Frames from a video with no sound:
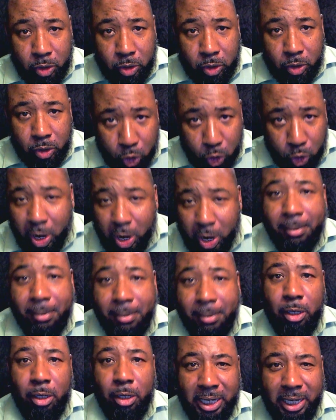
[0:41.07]
to cram
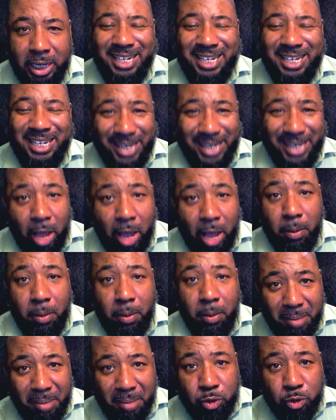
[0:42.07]
Hillary Clinton down the
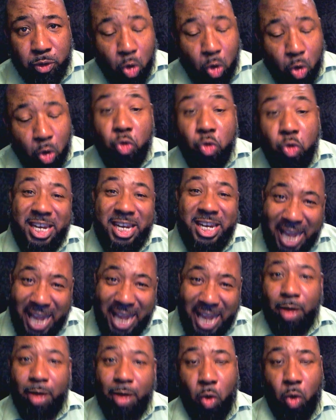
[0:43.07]
people's throat who did
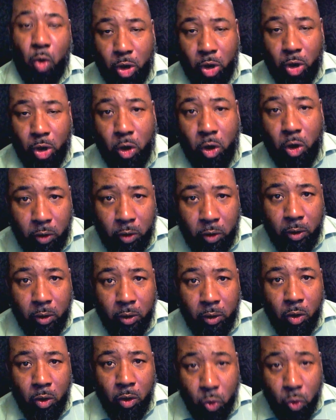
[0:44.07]
not want her,
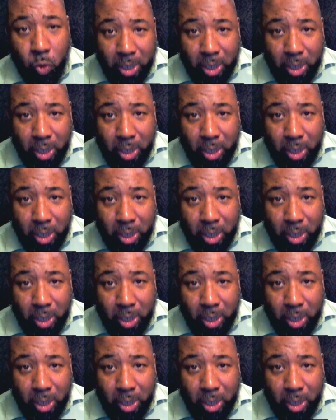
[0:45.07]
honey.